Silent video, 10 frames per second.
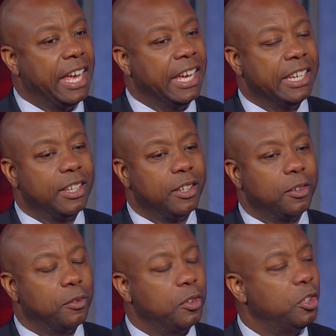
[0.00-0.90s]
And
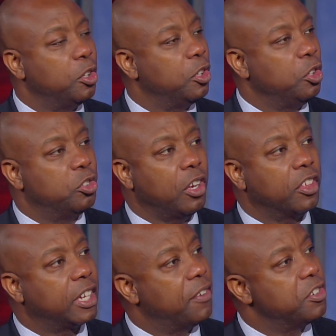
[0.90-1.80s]
you saw
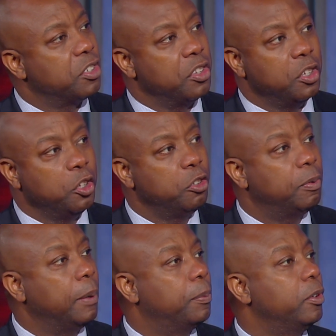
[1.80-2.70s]
the coverage on
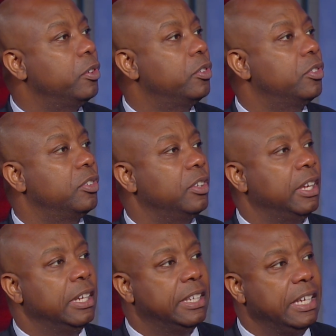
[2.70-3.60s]
newspapers
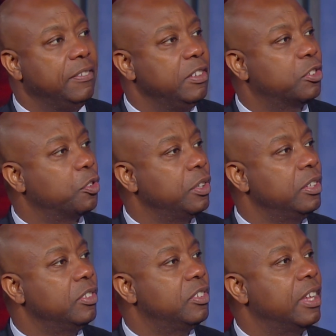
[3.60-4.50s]
and TV
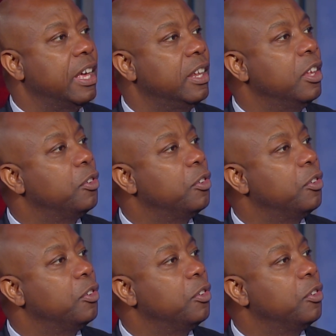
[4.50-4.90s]
screens that